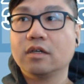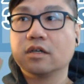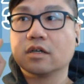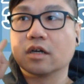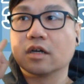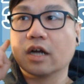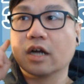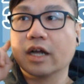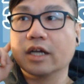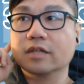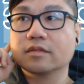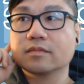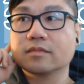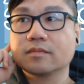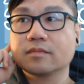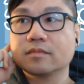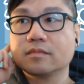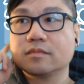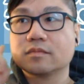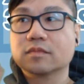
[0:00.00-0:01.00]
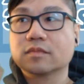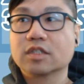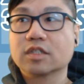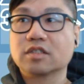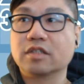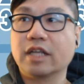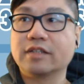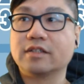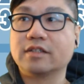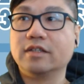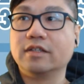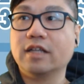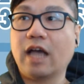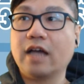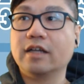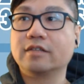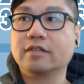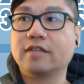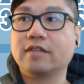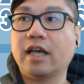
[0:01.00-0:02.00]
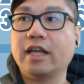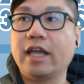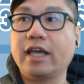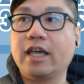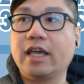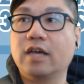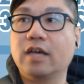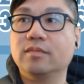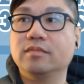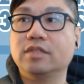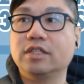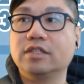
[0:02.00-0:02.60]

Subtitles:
All right. So that's not a 10 a.m.